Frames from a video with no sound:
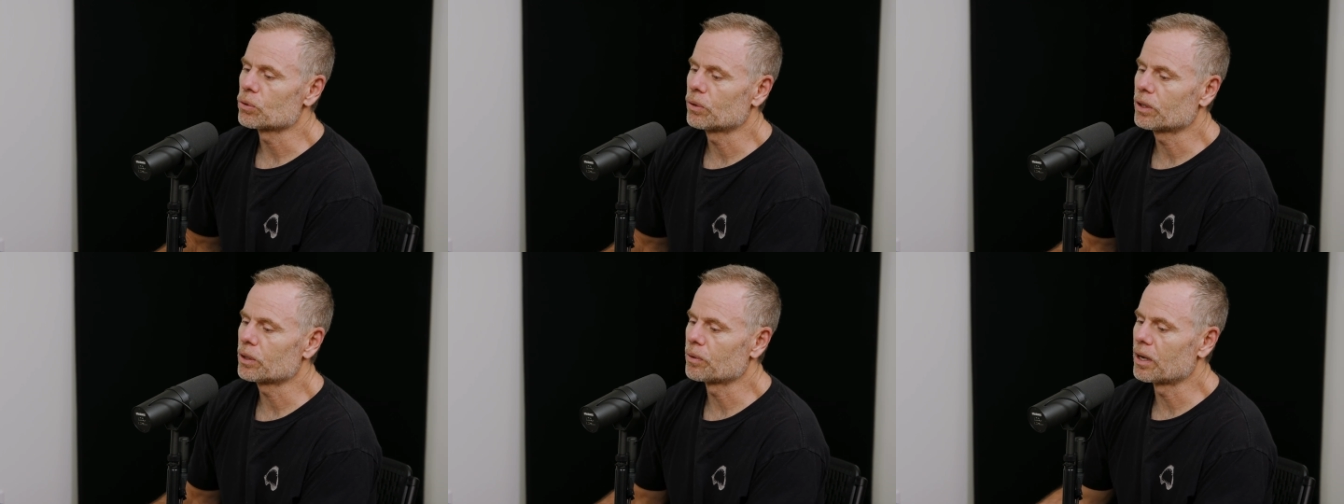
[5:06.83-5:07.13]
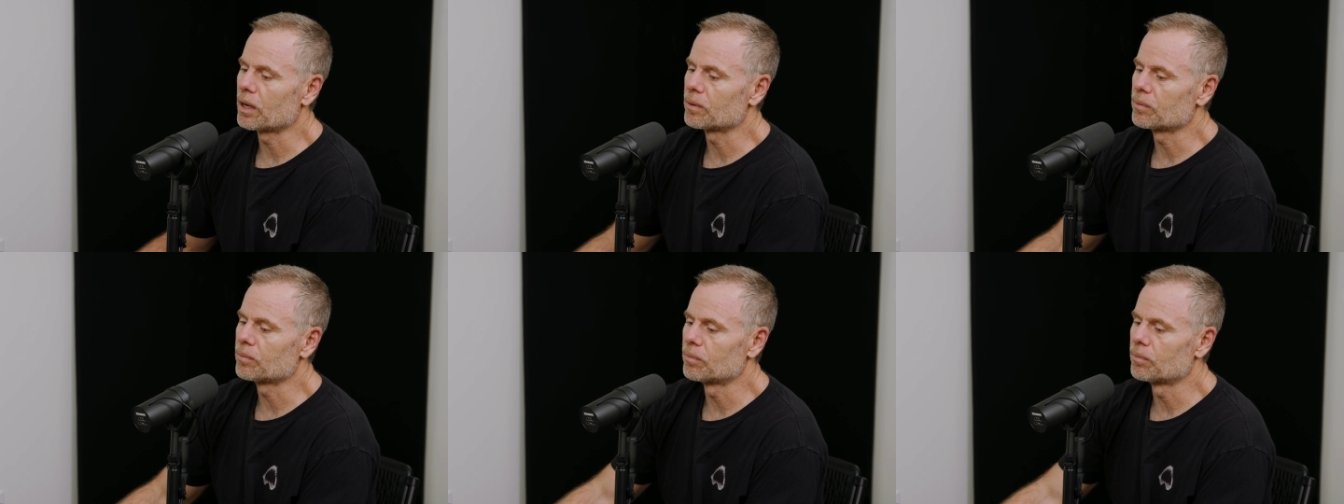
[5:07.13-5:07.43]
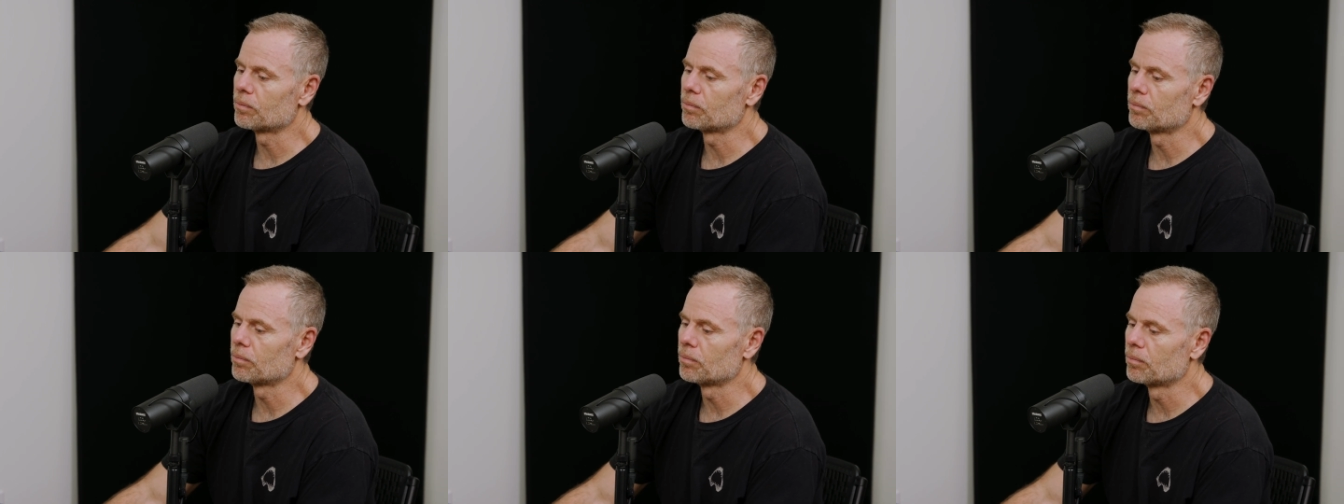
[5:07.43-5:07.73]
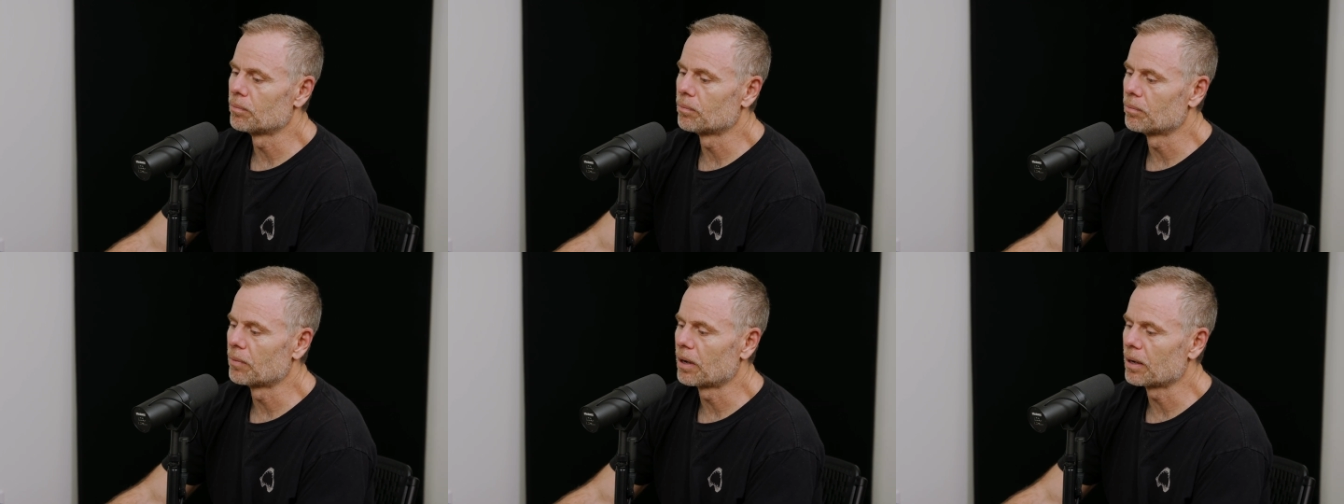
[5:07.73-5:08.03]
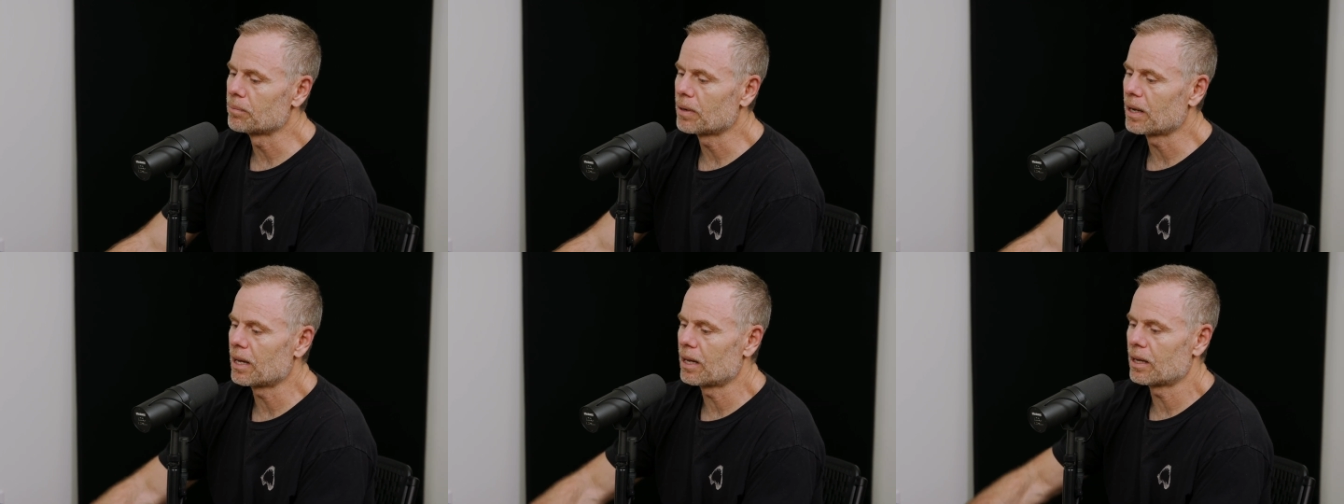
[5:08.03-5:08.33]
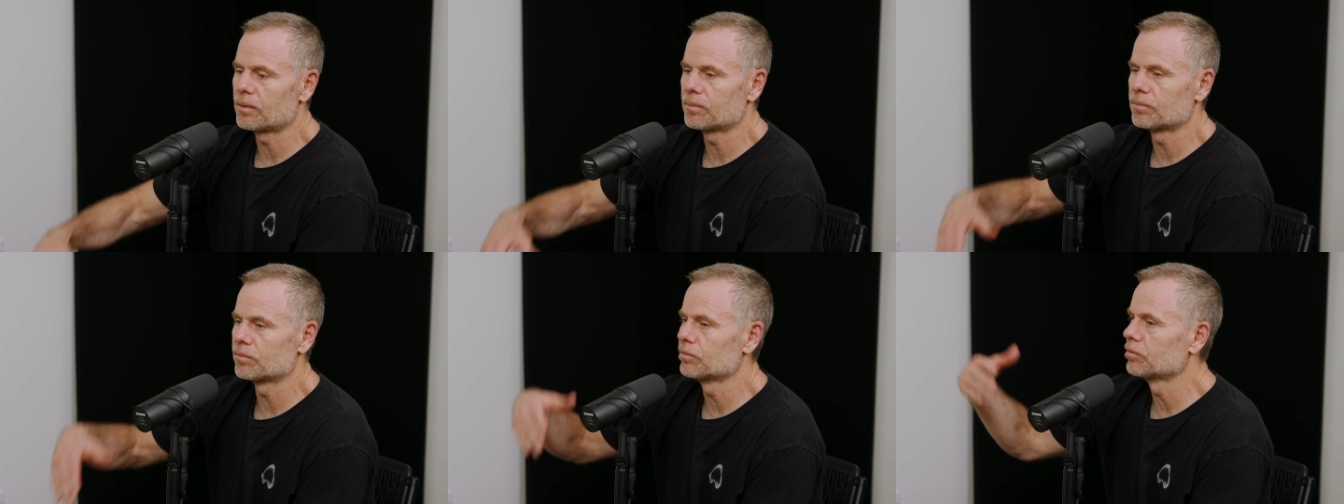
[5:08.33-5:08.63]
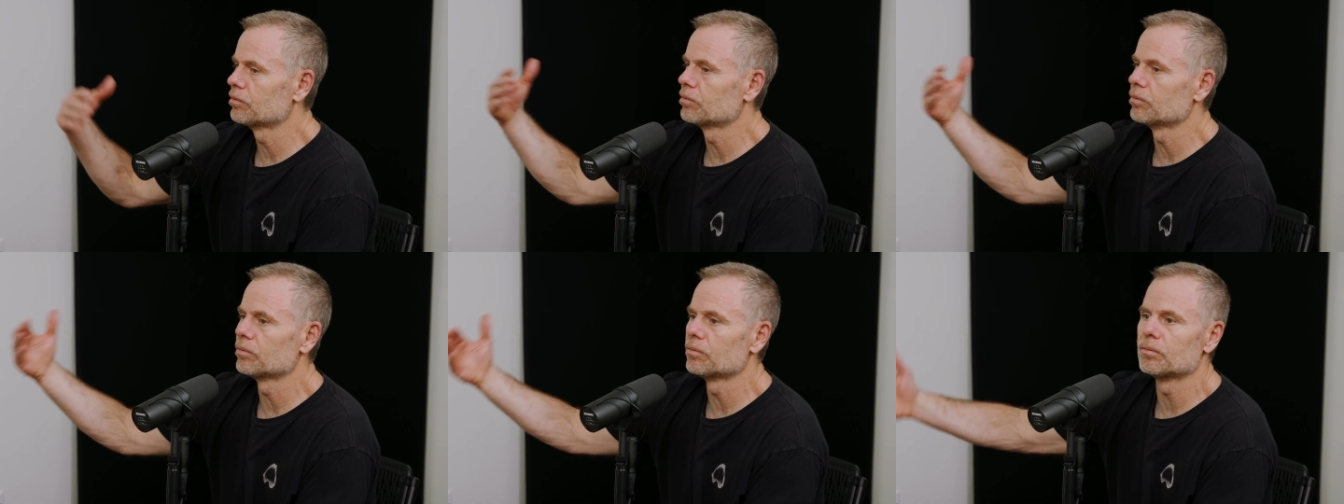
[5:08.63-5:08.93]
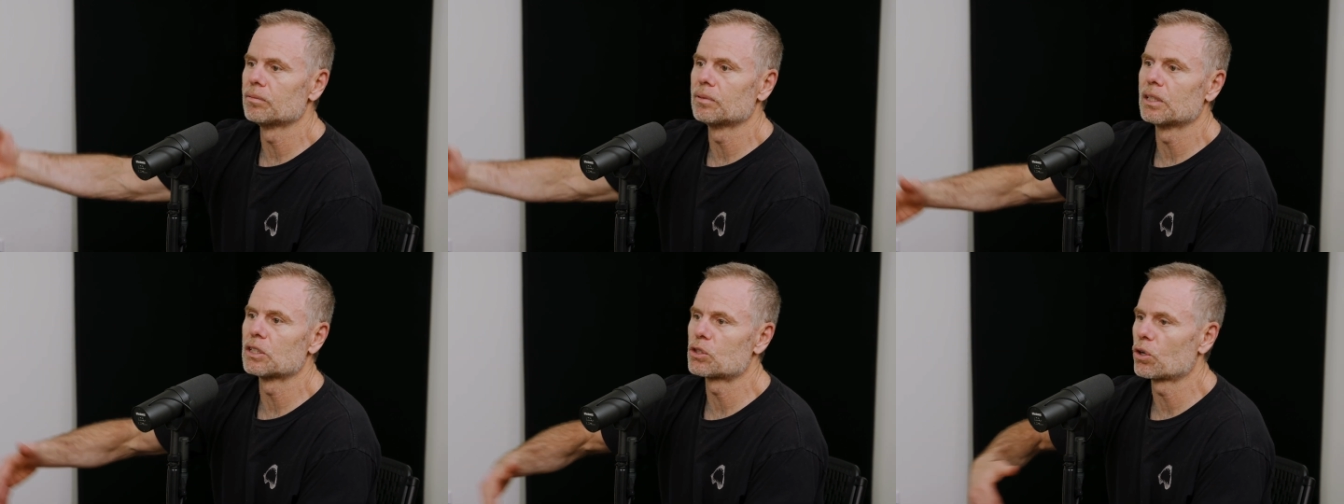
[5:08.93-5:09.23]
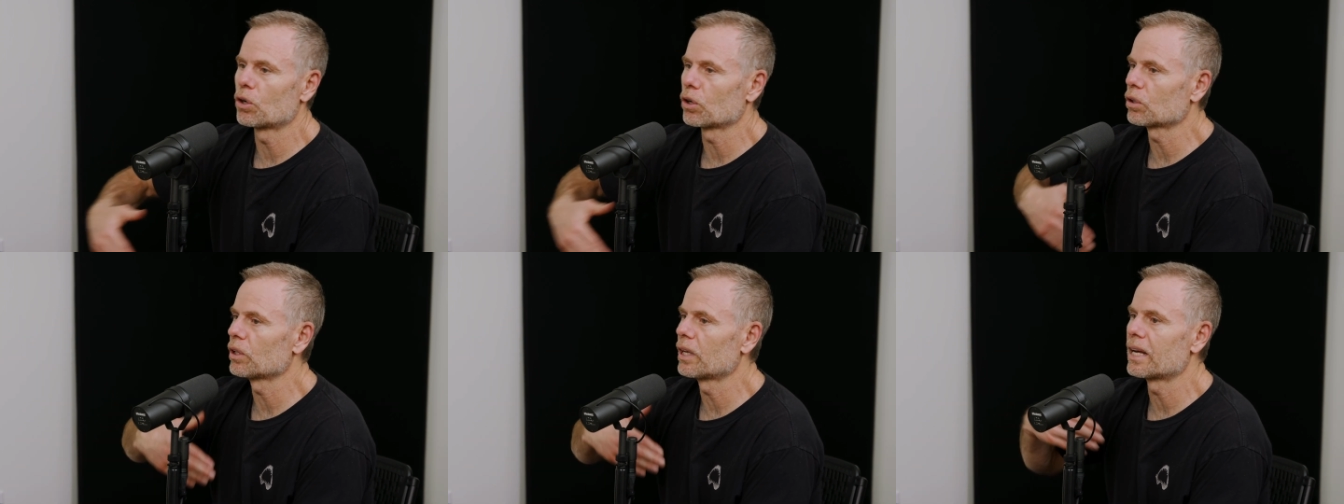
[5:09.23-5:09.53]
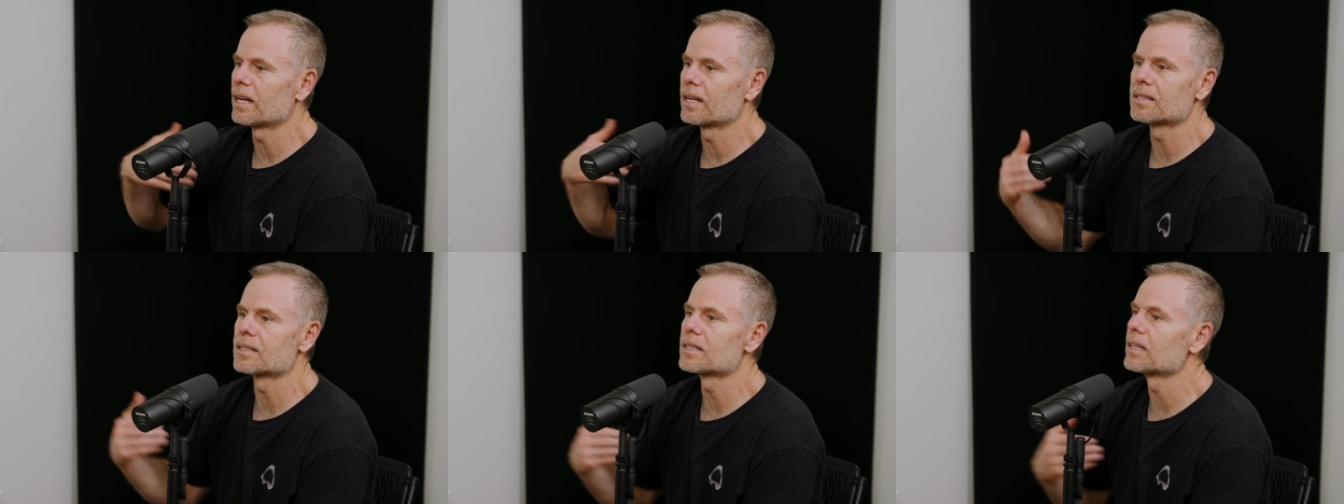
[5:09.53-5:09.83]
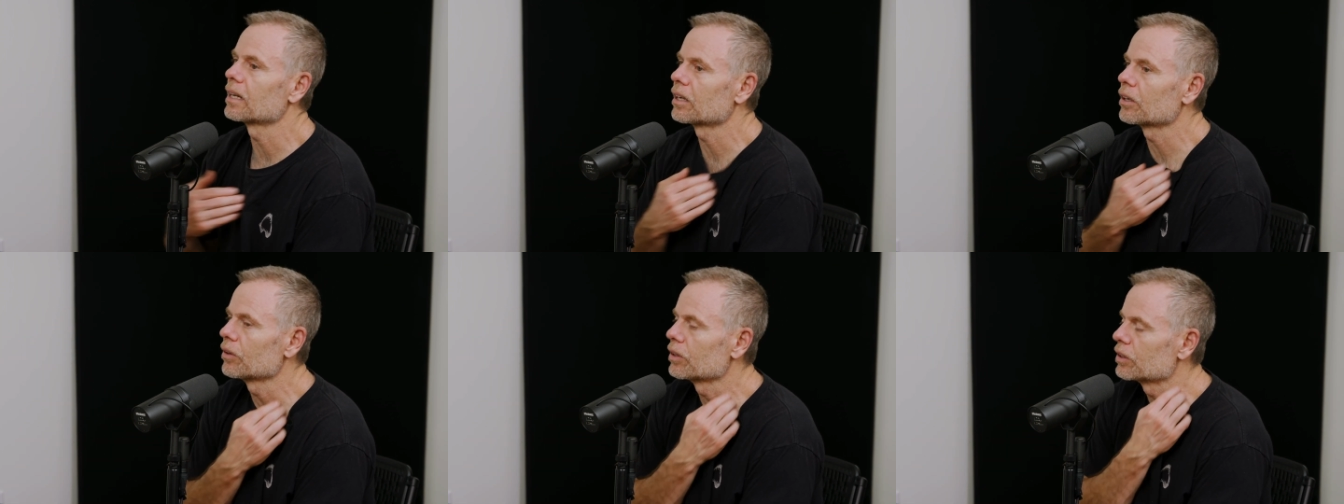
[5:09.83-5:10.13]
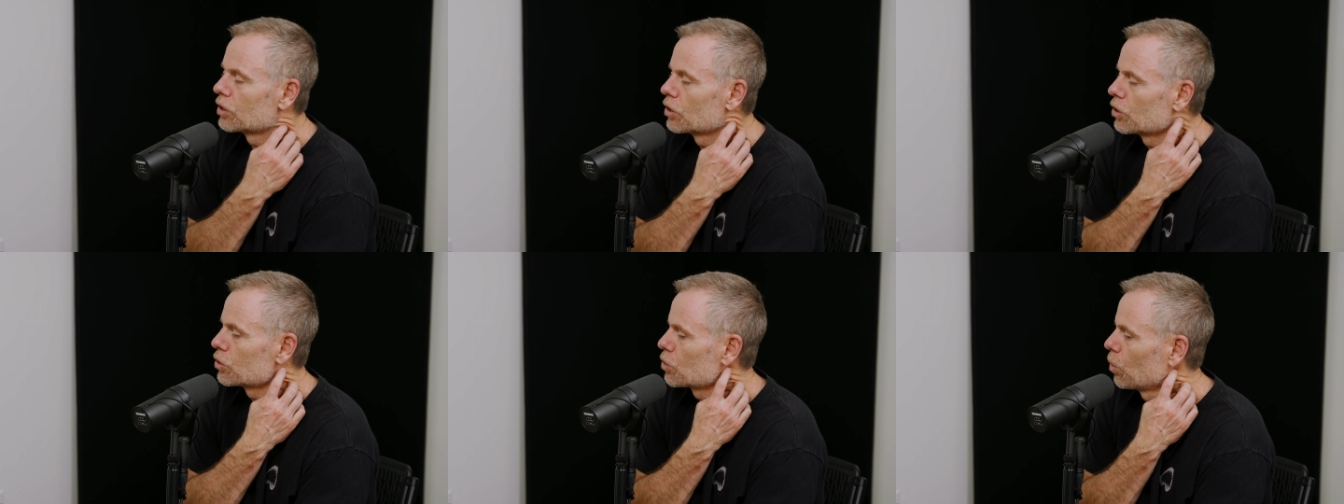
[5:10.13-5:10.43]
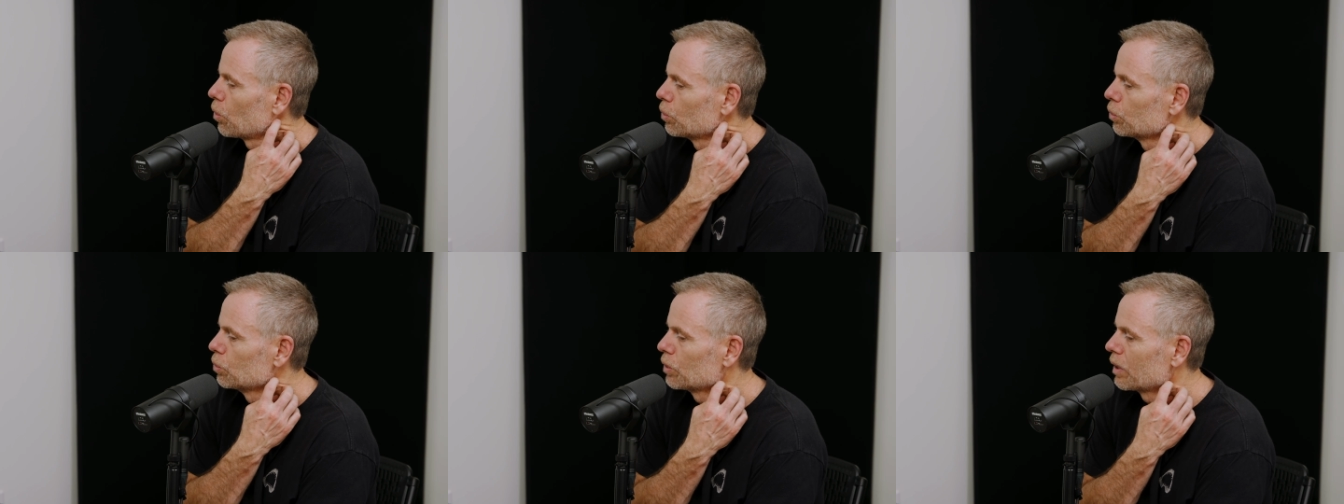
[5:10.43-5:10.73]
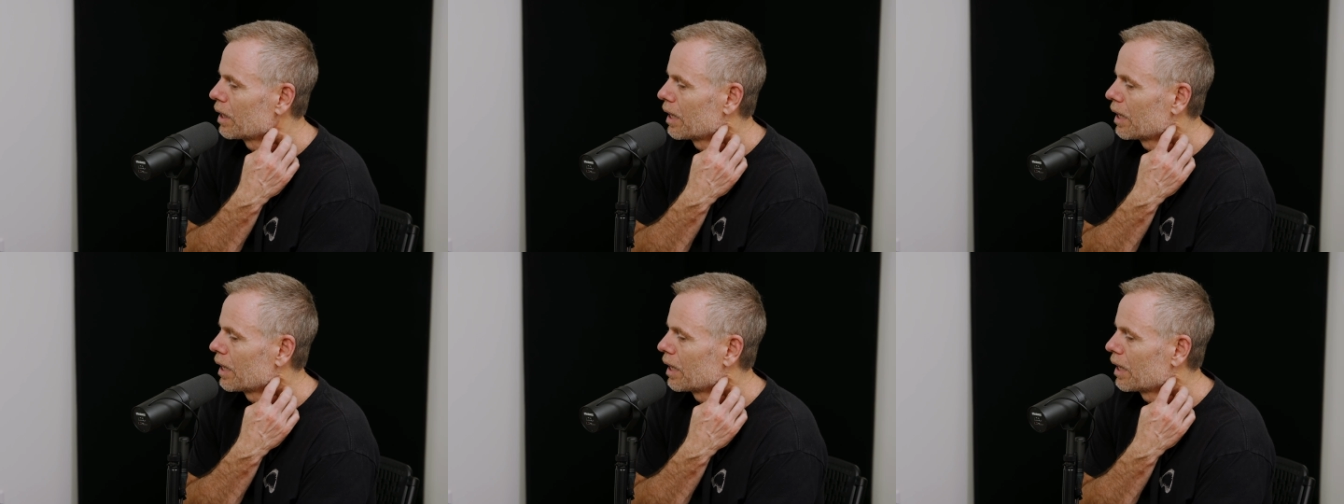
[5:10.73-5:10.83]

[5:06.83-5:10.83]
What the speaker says: So anyway, my mom is hook, line, and sinker into this whole new